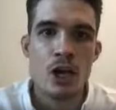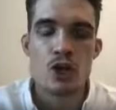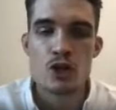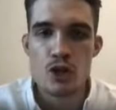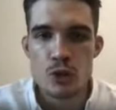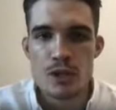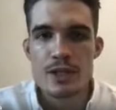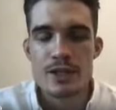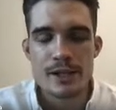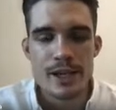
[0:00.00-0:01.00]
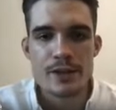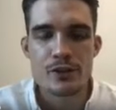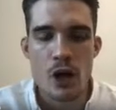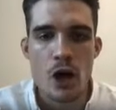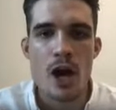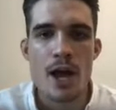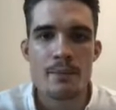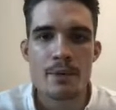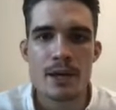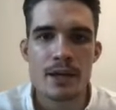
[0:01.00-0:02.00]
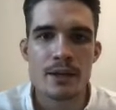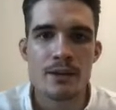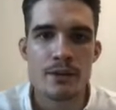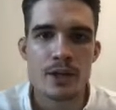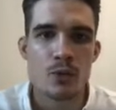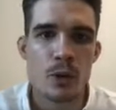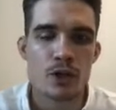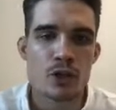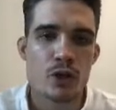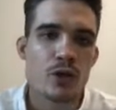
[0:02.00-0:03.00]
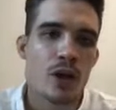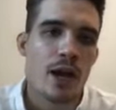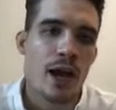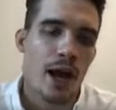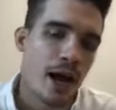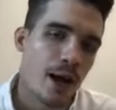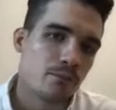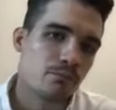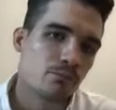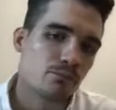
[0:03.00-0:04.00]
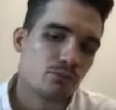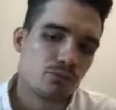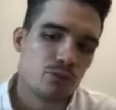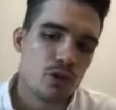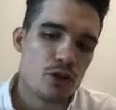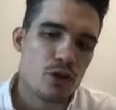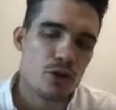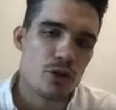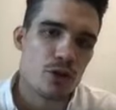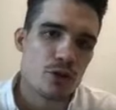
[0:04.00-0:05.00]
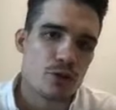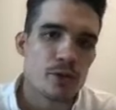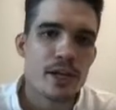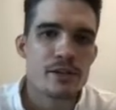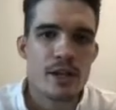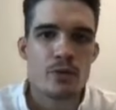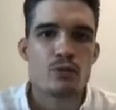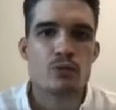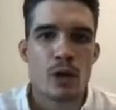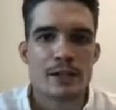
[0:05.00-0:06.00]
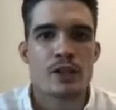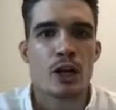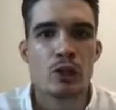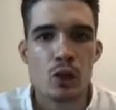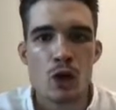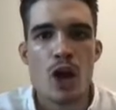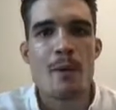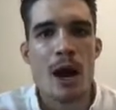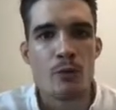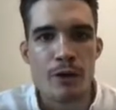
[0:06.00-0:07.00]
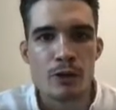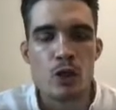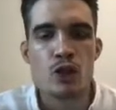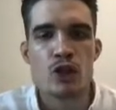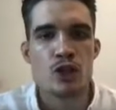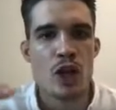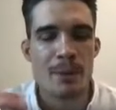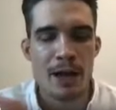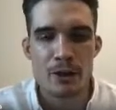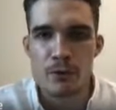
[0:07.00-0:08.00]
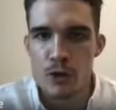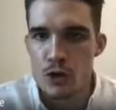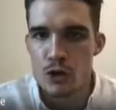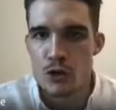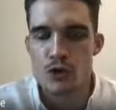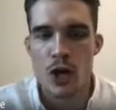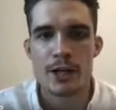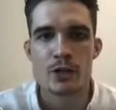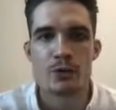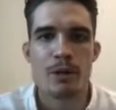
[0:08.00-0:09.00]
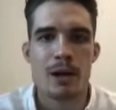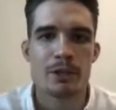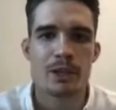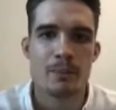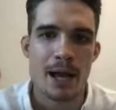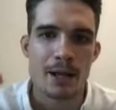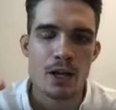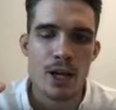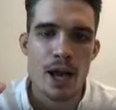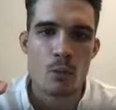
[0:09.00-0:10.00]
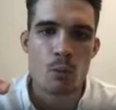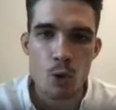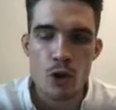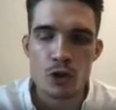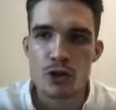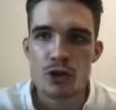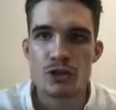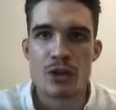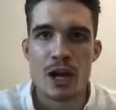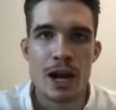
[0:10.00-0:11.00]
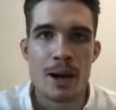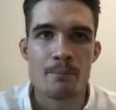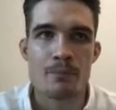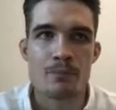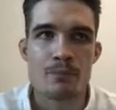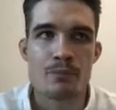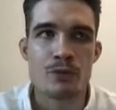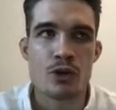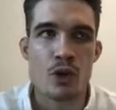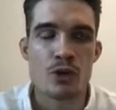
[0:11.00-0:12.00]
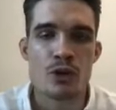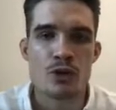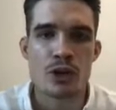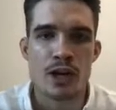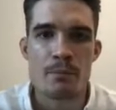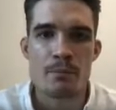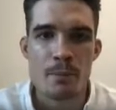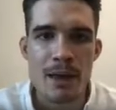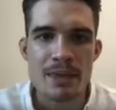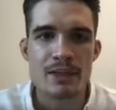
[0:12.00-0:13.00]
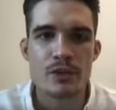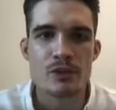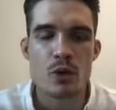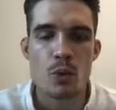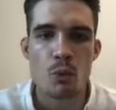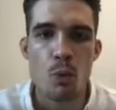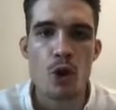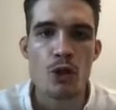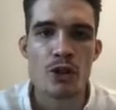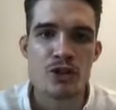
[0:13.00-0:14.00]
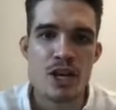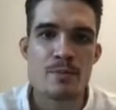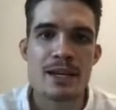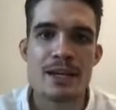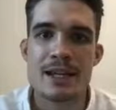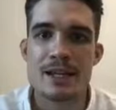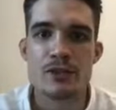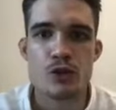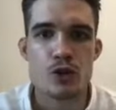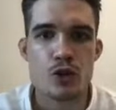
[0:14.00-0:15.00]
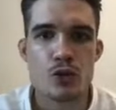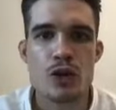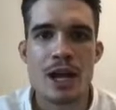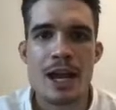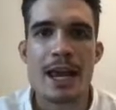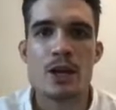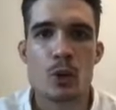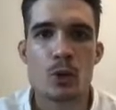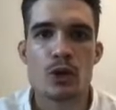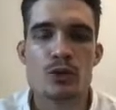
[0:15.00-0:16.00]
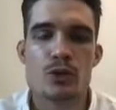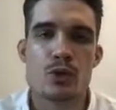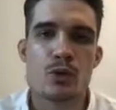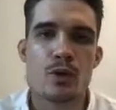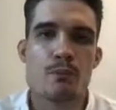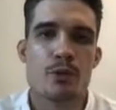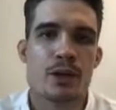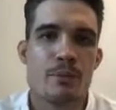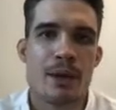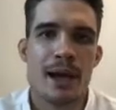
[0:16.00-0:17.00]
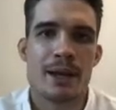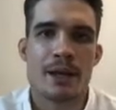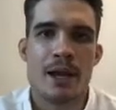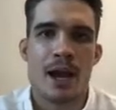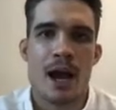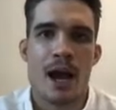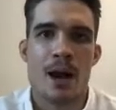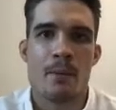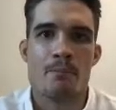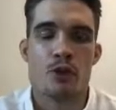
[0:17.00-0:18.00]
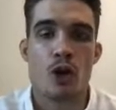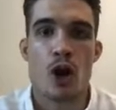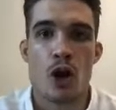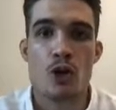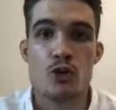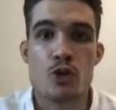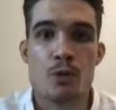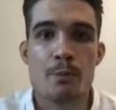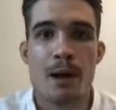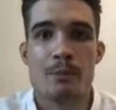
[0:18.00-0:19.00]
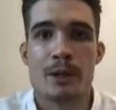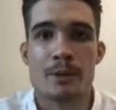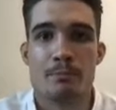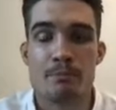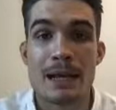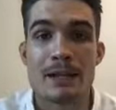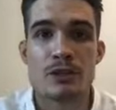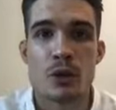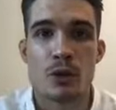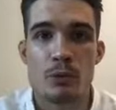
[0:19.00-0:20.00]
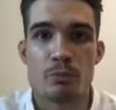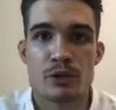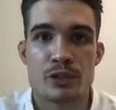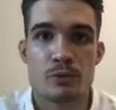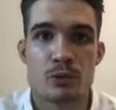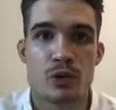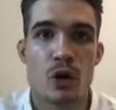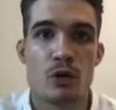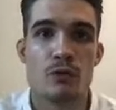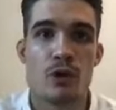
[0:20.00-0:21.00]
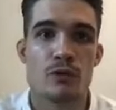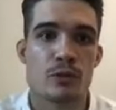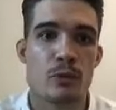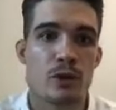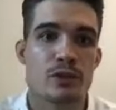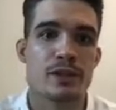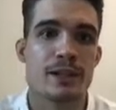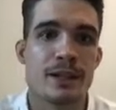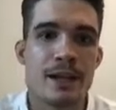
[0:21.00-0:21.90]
During his time in Guangzhou, Sun Yat-sen writes a lot about revolution, about the future of Chinese Republic, about what the methods, what the GMD needs to do in order to bring about a new republic based on the principles of democracy.